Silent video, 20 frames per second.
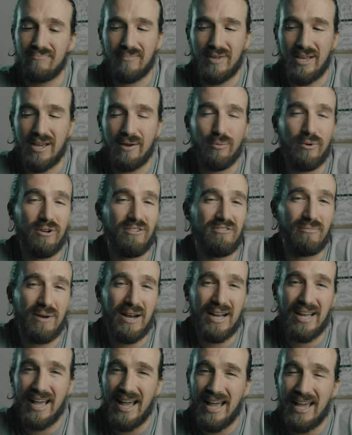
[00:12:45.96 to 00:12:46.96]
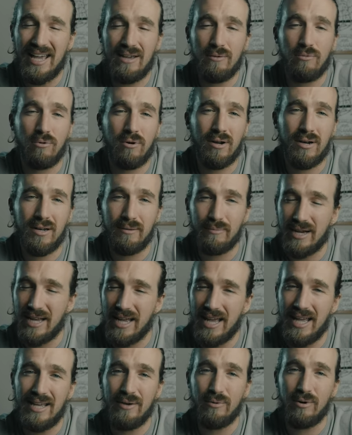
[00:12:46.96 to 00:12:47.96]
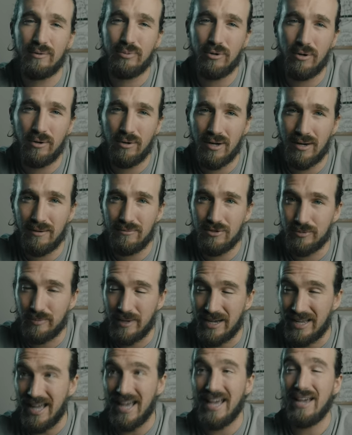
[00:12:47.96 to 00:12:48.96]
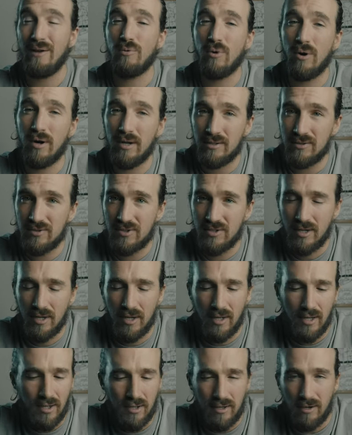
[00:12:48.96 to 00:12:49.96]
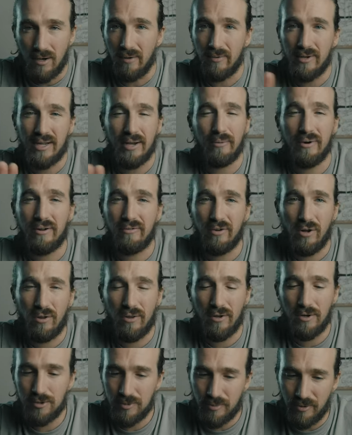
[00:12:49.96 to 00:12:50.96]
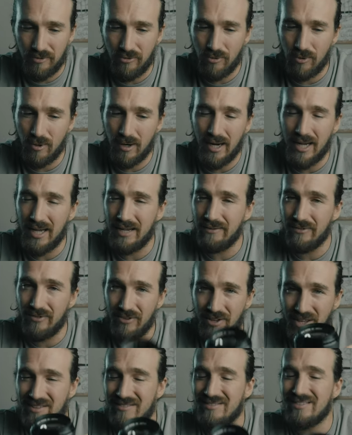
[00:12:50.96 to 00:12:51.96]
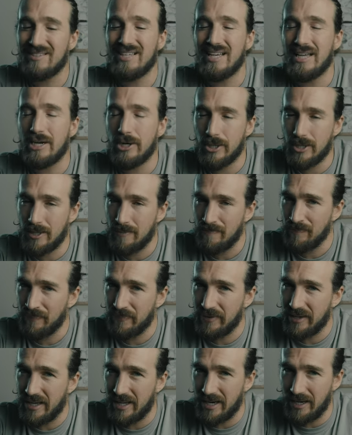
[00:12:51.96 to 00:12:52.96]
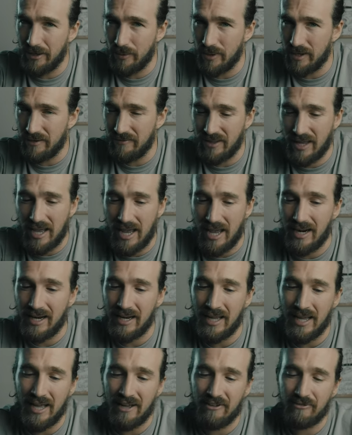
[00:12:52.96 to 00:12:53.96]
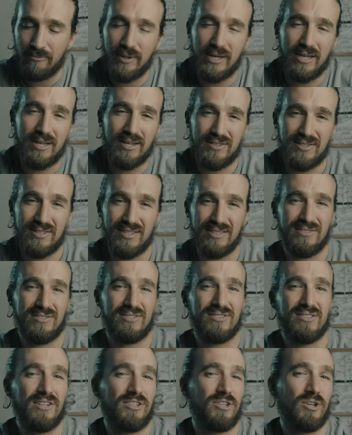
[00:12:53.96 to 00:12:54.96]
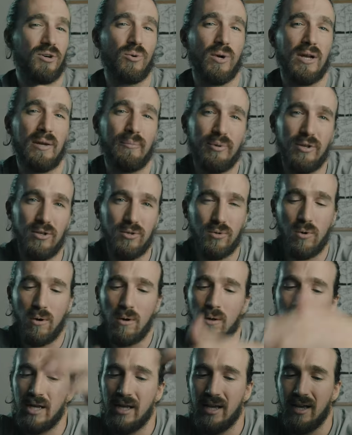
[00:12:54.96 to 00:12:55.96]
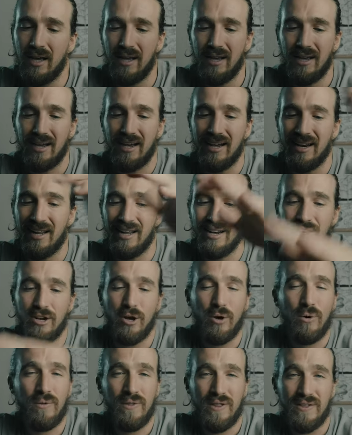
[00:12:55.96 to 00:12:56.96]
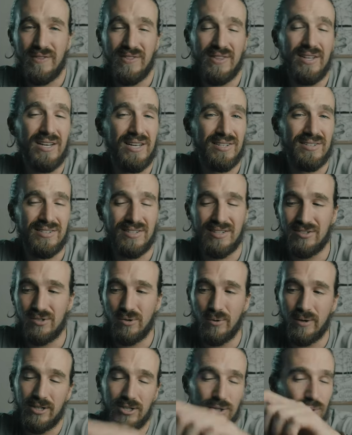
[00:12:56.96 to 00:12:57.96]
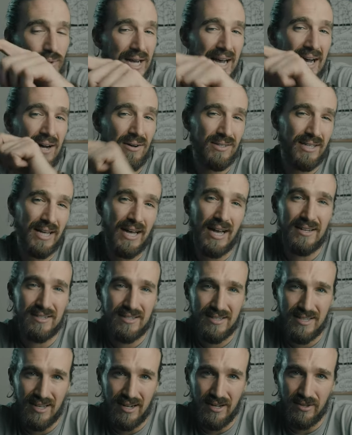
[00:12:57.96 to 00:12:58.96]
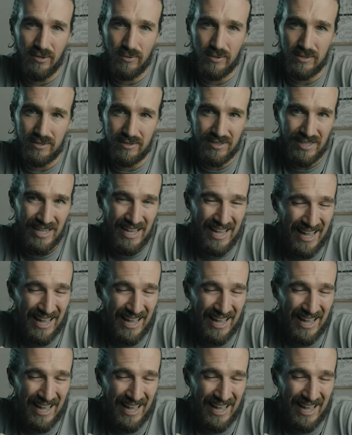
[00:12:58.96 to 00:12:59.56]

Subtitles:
get rid of my AE1 and my AE1 programs, my A1s. I would get rid of all those before I even considered getting rid of the Canon EF, because it is such a great build quality. And I know that this is going to outlast the other ones,